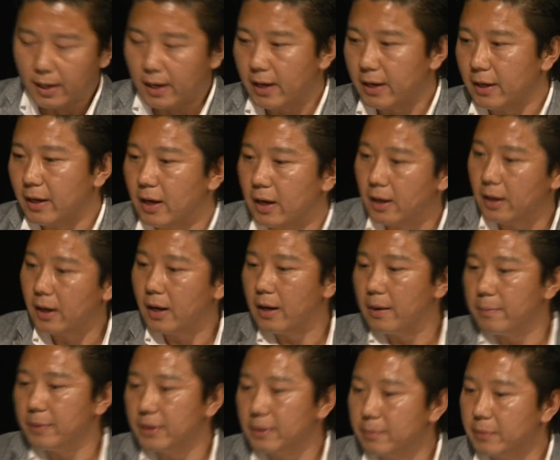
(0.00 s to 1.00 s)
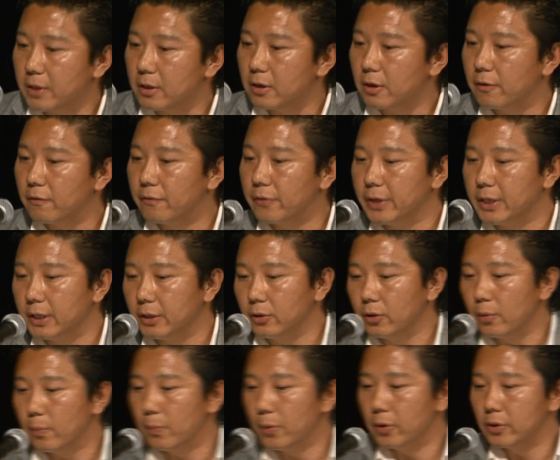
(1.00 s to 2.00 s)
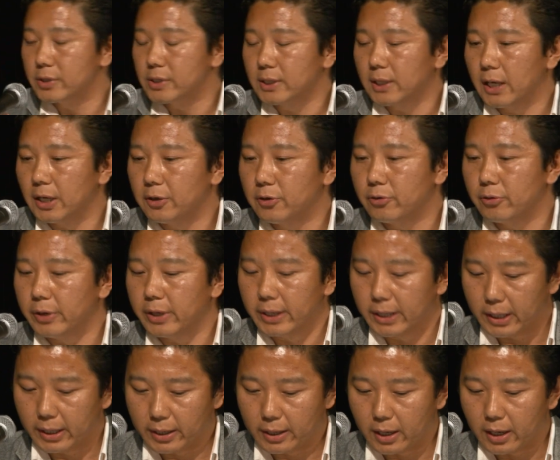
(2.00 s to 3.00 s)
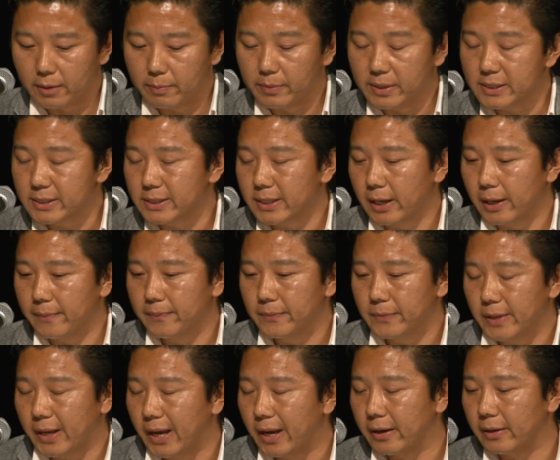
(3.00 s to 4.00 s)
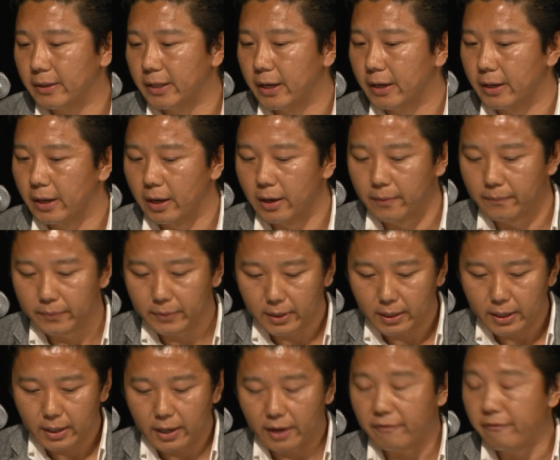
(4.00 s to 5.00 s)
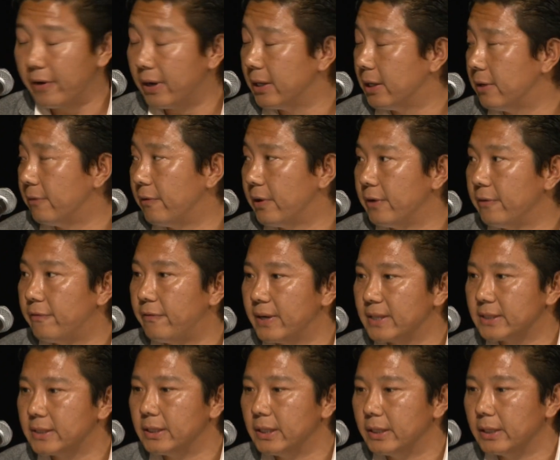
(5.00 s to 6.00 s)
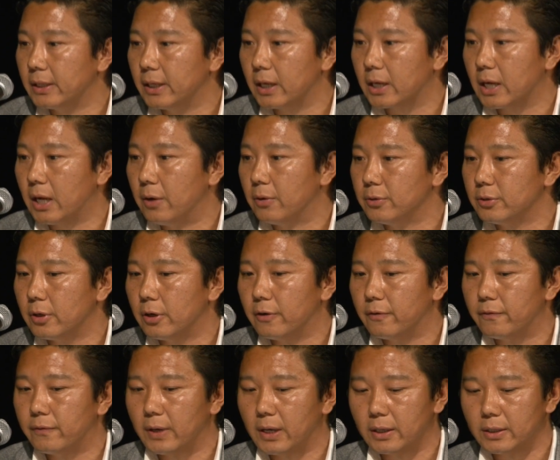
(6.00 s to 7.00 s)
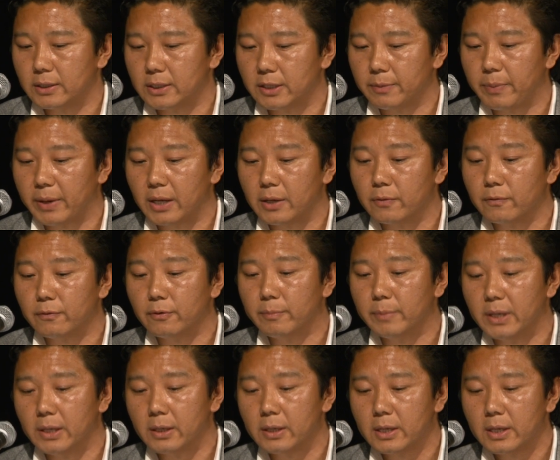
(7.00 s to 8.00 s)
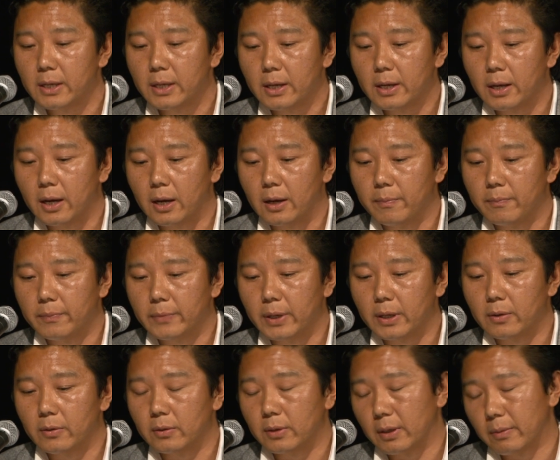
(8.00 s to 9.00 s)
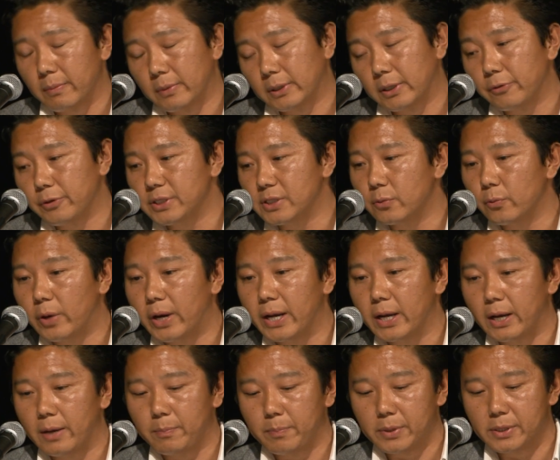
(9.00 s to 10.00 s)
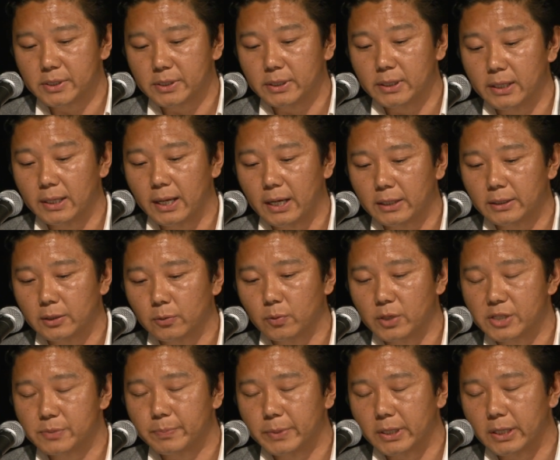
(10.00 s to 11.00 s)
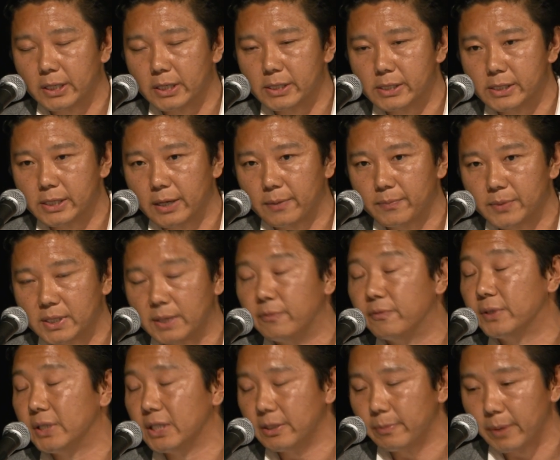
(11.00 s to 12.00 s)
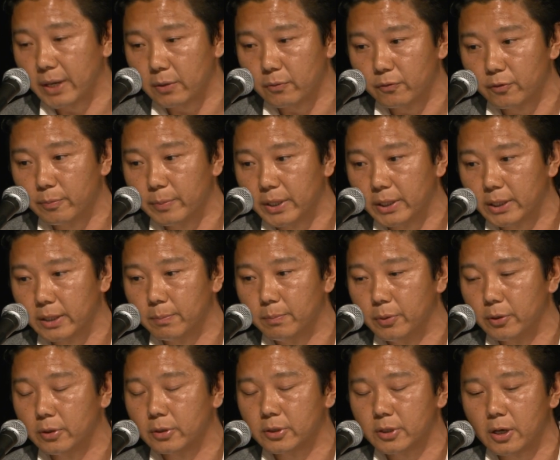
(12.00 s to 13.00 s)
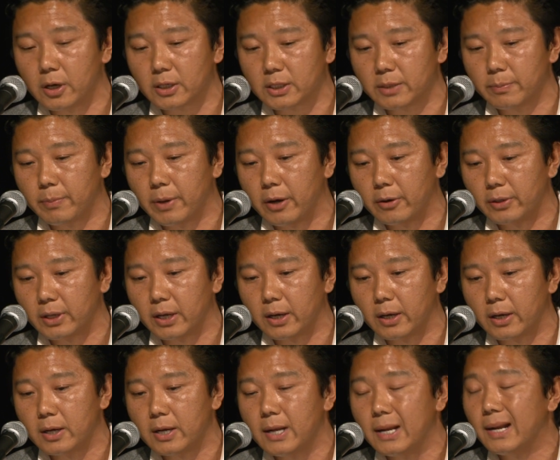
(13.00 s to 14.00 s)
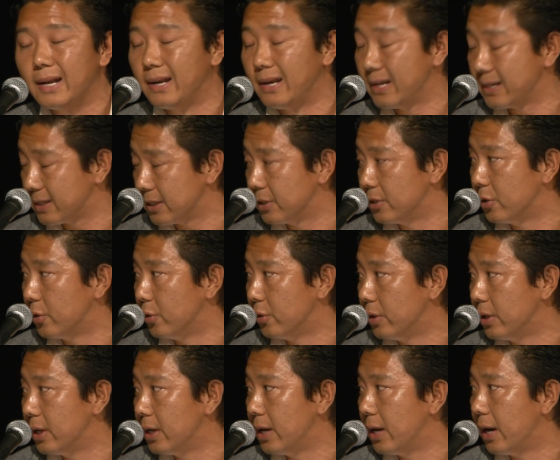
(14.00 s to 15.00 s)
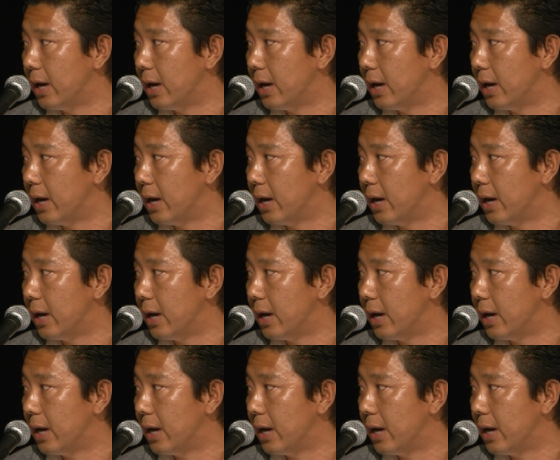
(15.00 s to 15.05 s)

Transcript: I'm in the middle of reading your book, Skytrain, and I must add that I find it a very fascinating account of Tibetan women. And the reason why I personally liked it was because some of the Tibetan women the book talked about are lesser known